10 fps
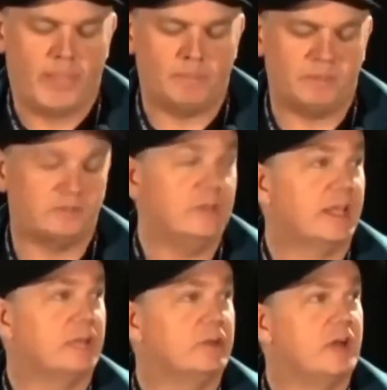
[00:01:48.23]
That's
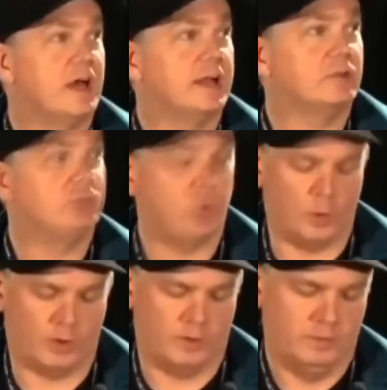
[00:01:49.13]
-9
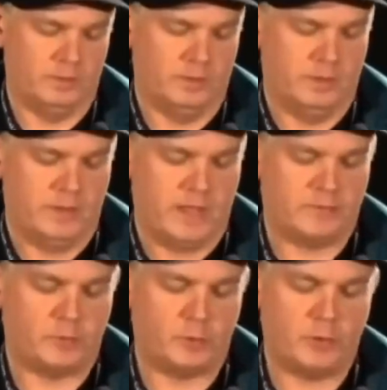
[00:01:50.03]
torr.
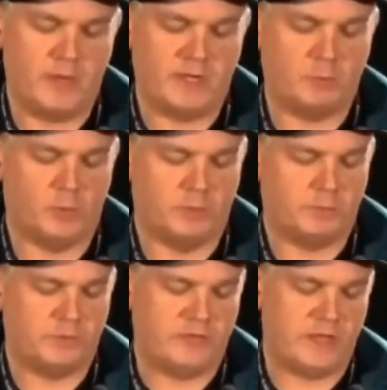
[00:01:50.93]
And for the remaining
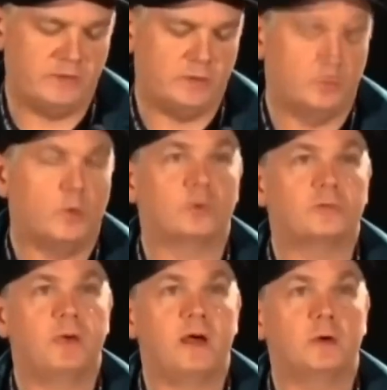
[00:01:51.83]
1%,
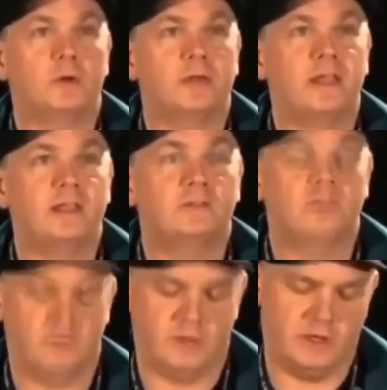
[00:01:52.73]
horsepower
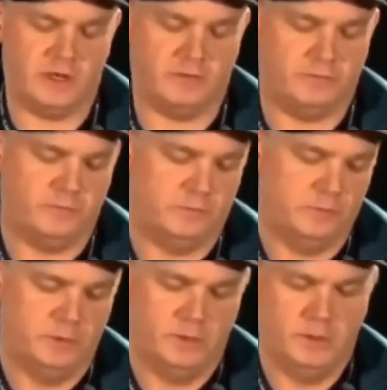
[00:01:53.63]
isn't enough.
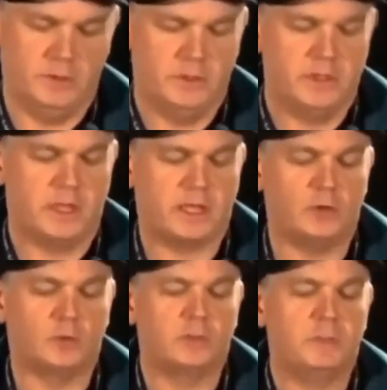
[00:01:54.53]
It
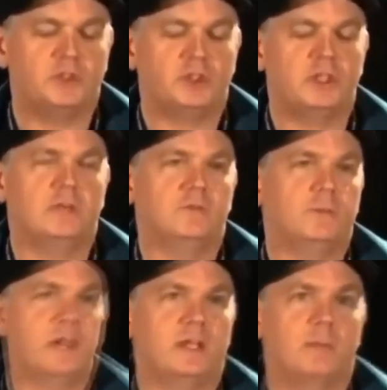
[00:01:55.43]
can only be achieved
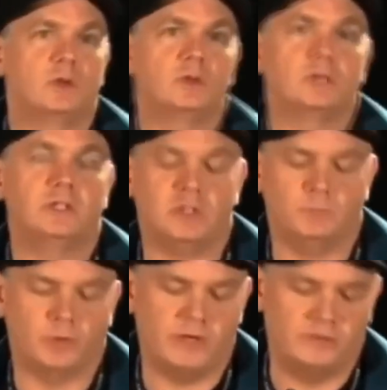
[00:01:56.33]
by a chemical
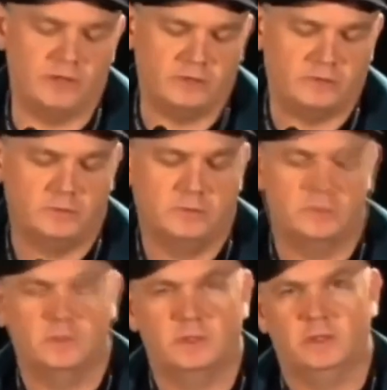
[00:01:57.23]
leaching process.
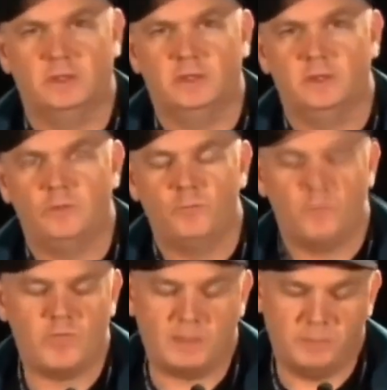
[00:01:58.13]

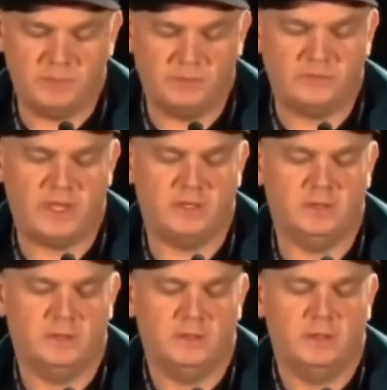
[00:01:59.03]
That being
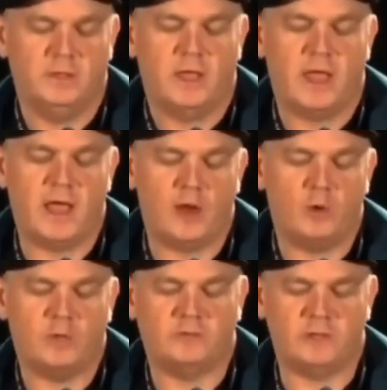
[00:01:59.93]
said,
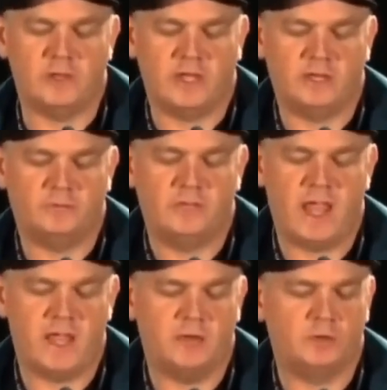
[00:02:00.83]
how is the
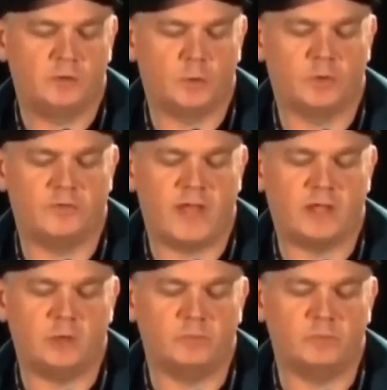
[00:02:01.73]
-10 torr vacuum